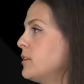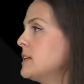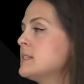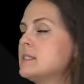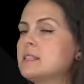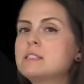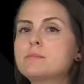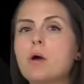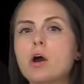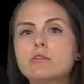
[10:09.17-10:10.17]
For
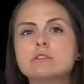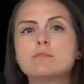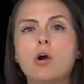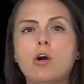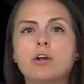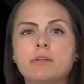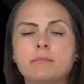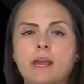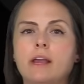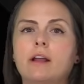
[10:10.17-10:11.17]
instance,
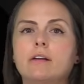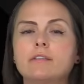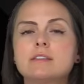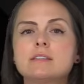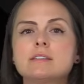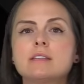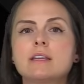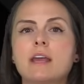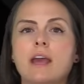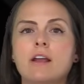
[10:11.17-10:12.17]
postpartum care. This is
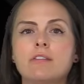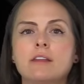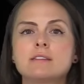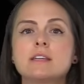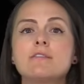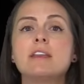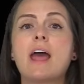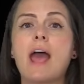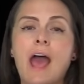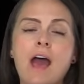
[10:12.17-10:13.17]
the care that is
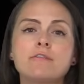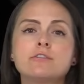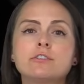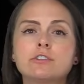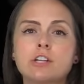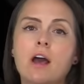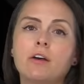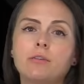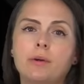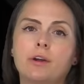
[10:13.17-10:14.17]
given after
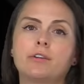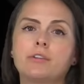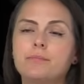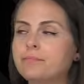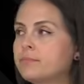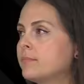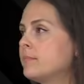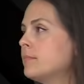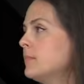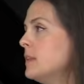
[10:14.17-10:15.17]
childbirth.
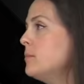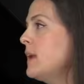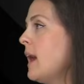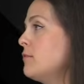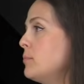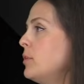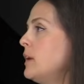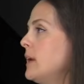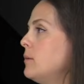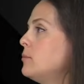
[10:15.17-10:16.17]
Then we have
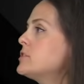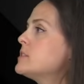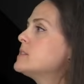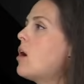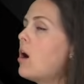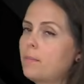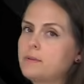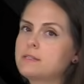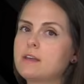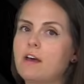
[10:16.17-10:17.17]
pre, which is the
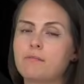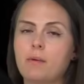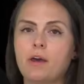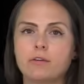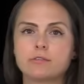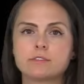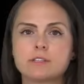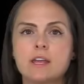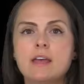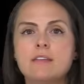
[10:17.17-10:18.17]
opposite of
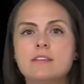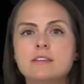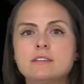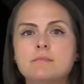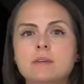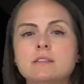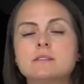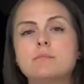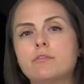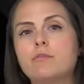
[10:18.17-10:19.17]
post. This
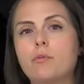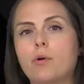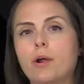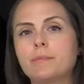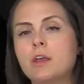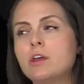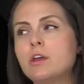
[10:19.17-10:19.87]
means before.